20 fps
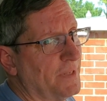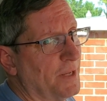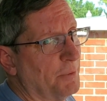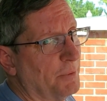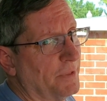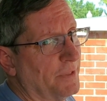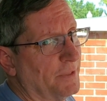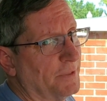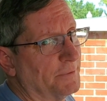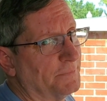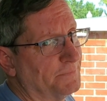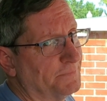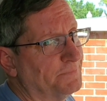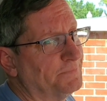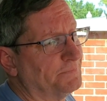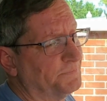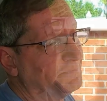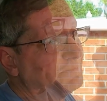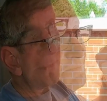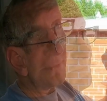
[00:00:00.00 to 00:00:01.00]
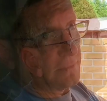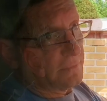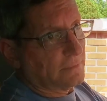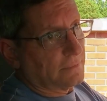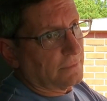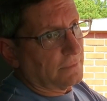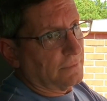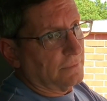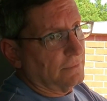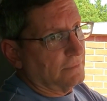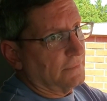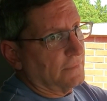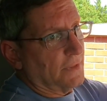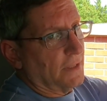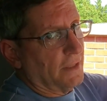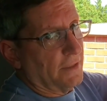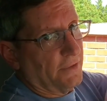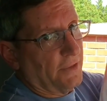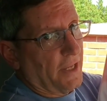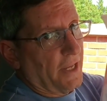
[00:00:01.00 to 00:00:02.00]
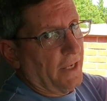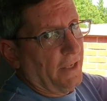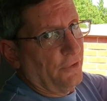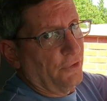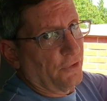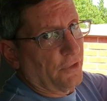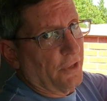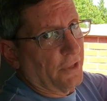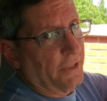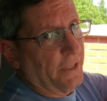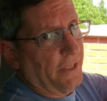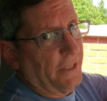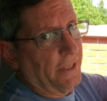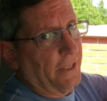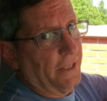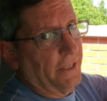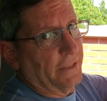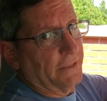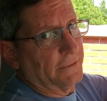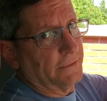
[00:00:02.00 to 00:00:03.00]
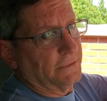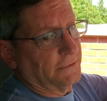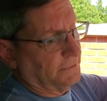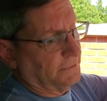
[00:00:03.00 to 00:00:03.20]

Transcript: Yeah, we do. Daddy's cooking again.